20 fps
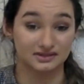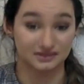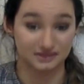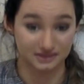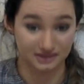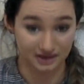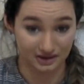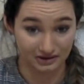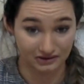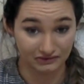
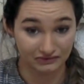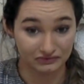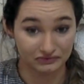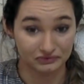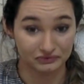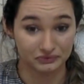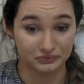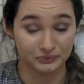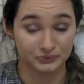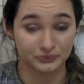safe
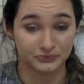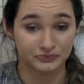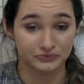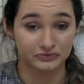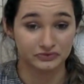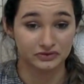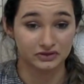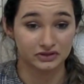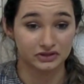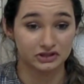
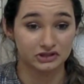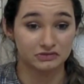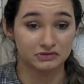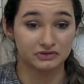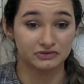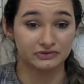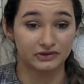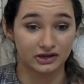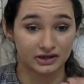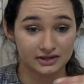to be
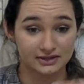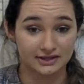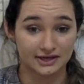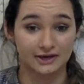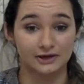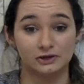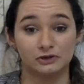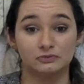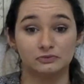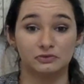flying to
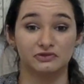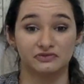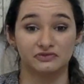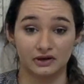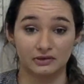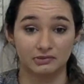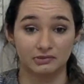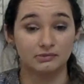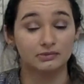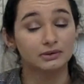help a
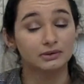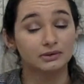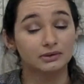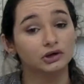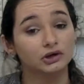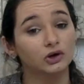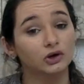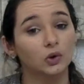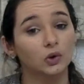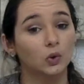family
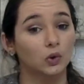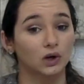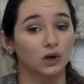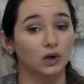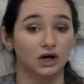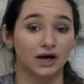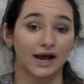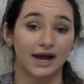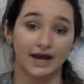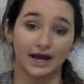member or
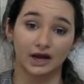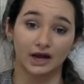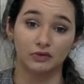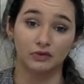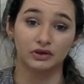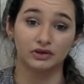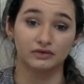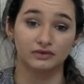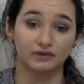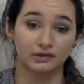hang out with
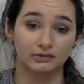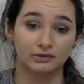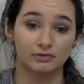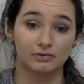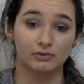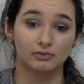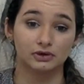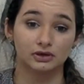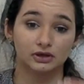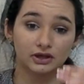a family
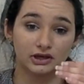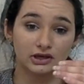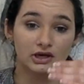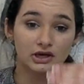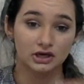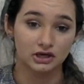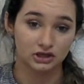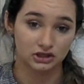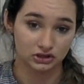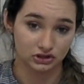member, like
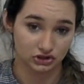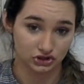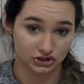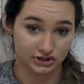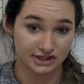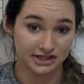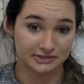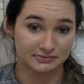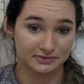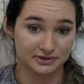just
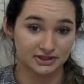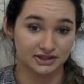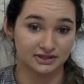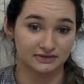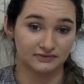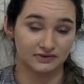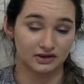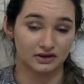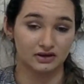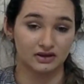
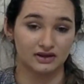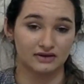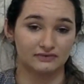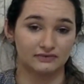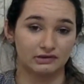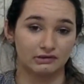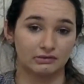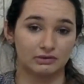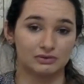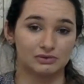specifically that
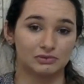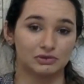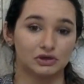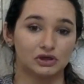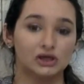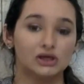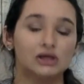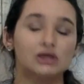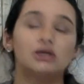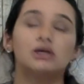family member?
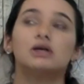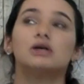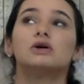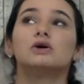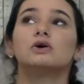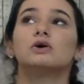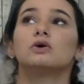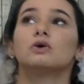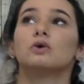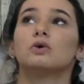
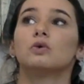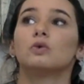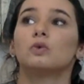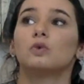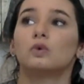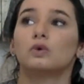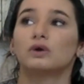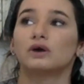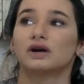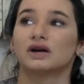
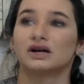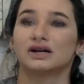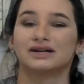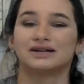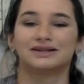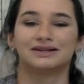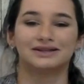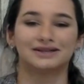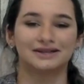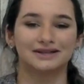Or
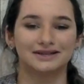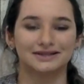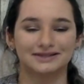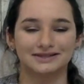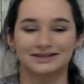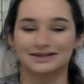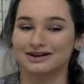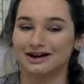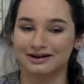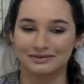is
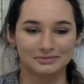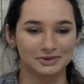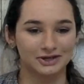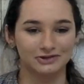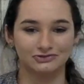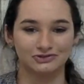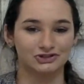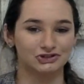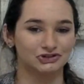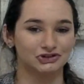it not
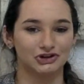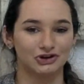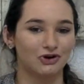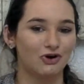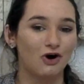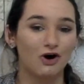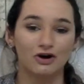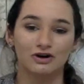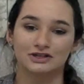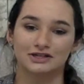beneficial at
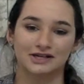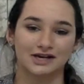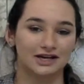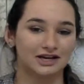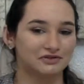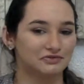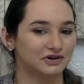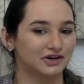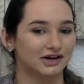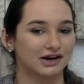all to
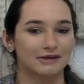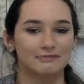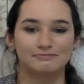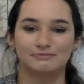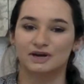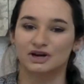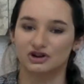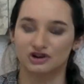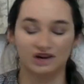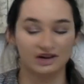anyone, and I'm
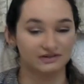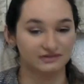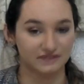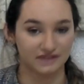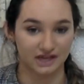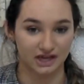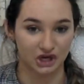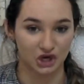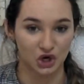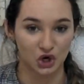better off
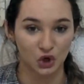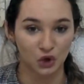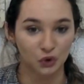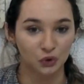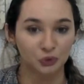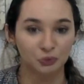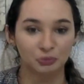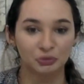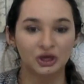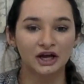staying
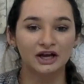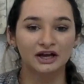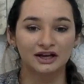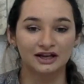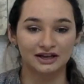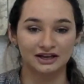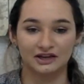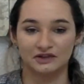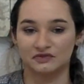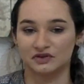home
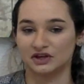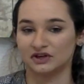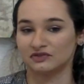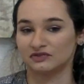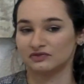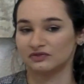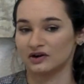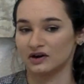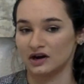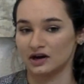even if
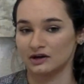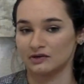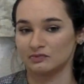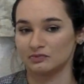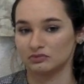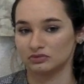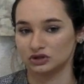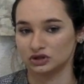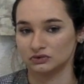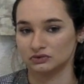I'm
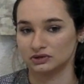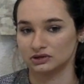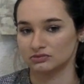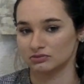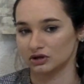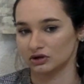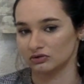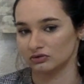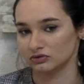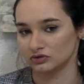doing
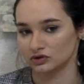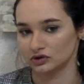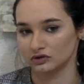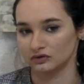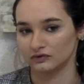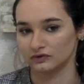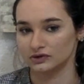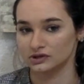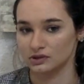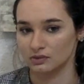something crucial
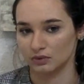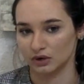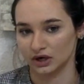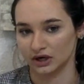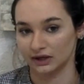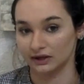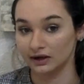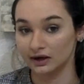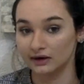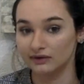for someone I
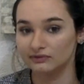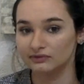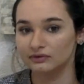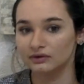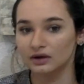love?